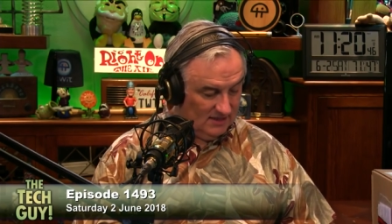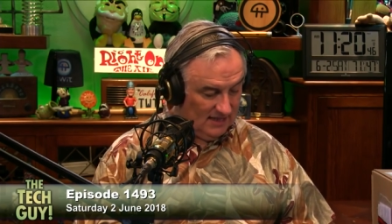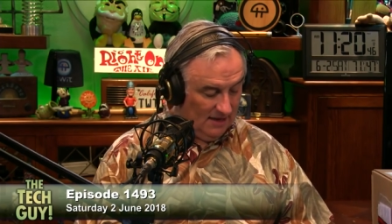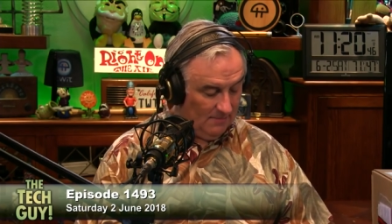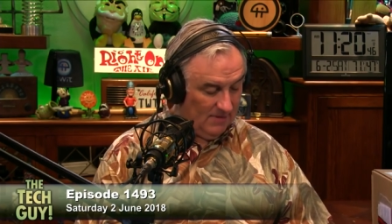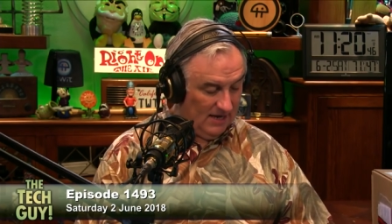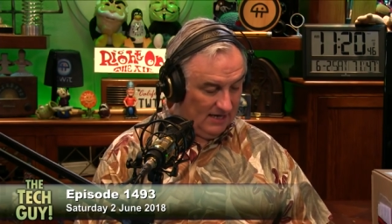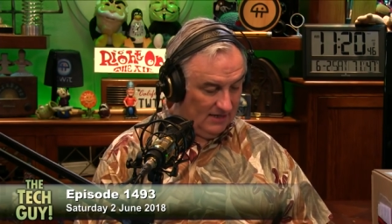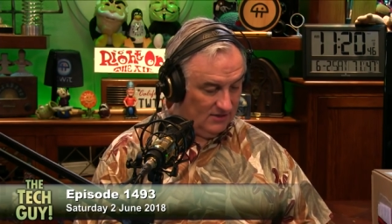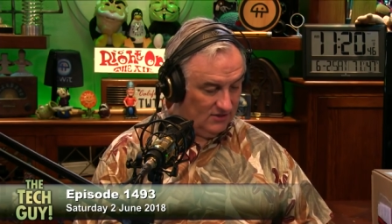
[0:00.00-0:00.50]

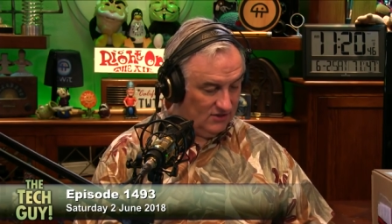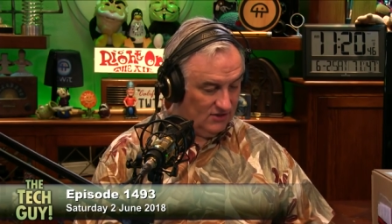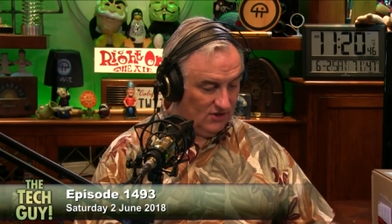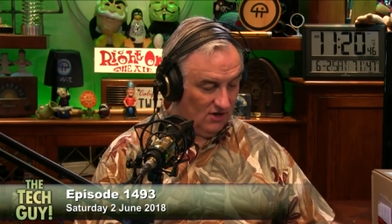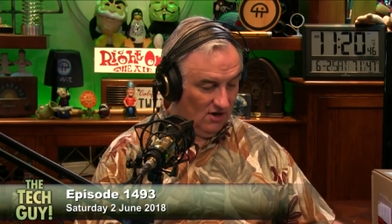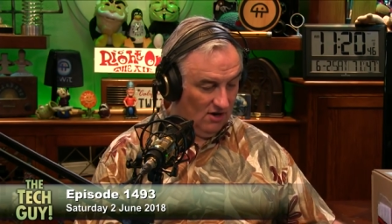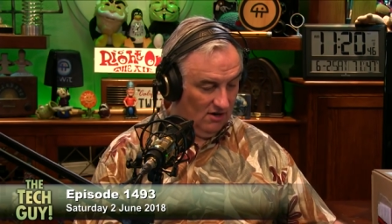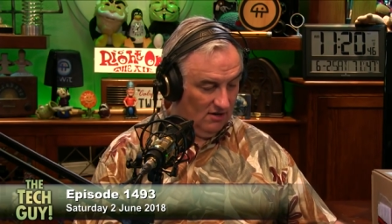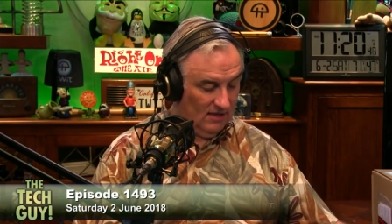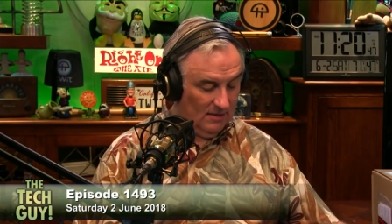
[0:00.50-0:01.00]
That might
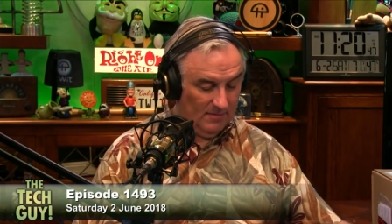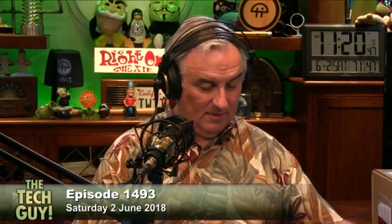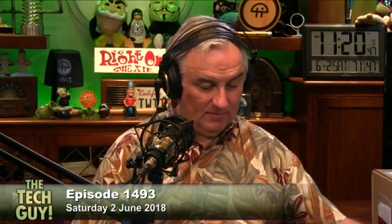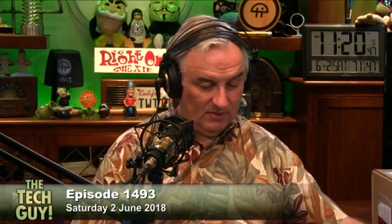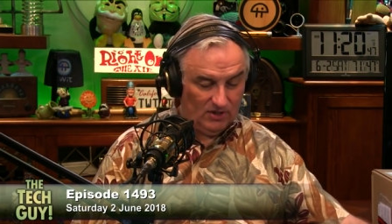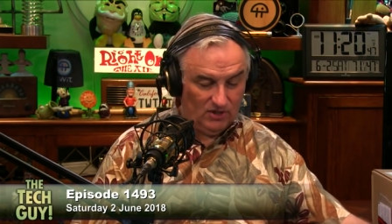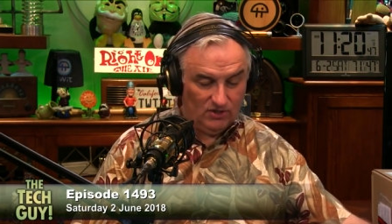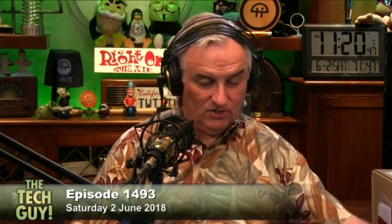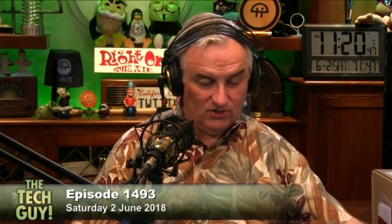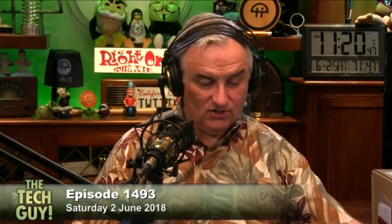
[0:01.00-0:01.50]
start. That might
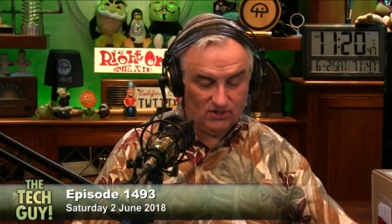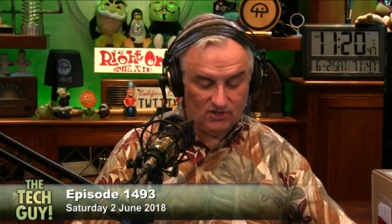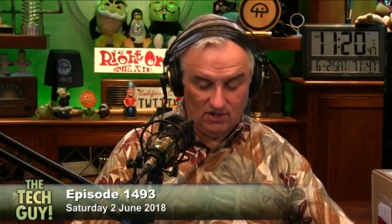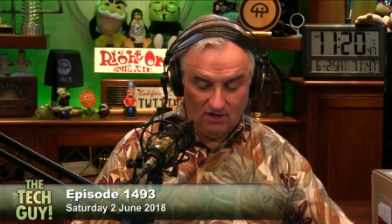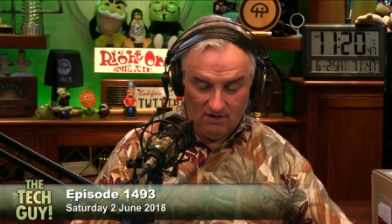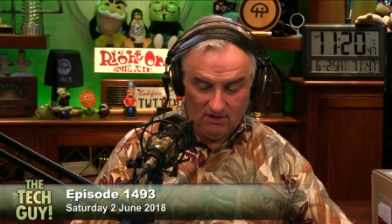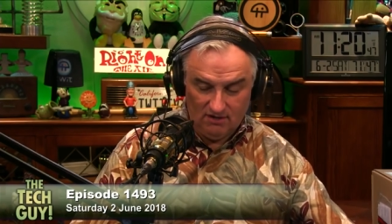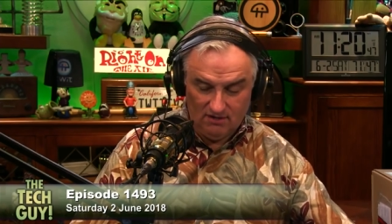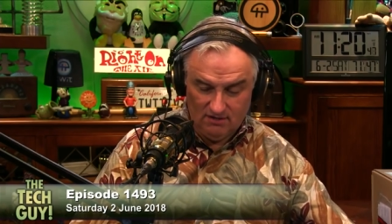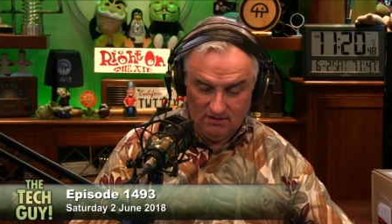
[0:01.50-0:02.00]
be a good
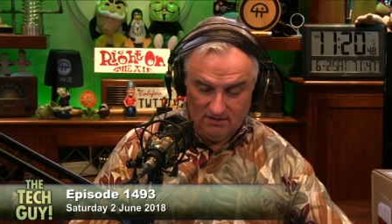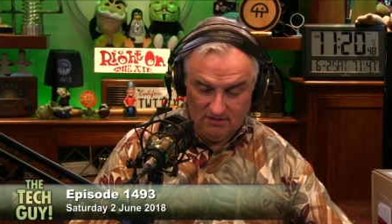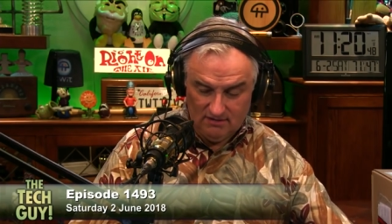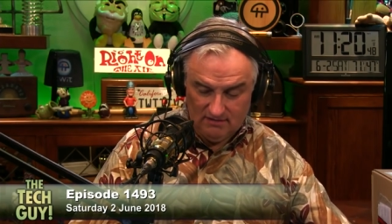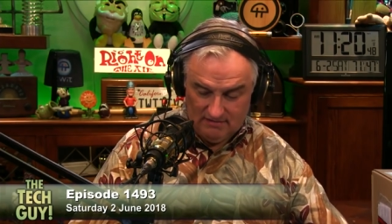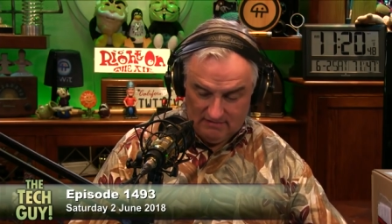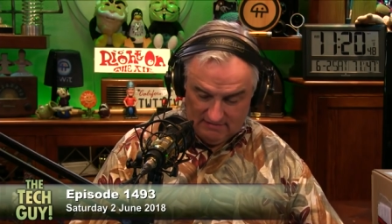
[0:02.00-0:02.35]
start.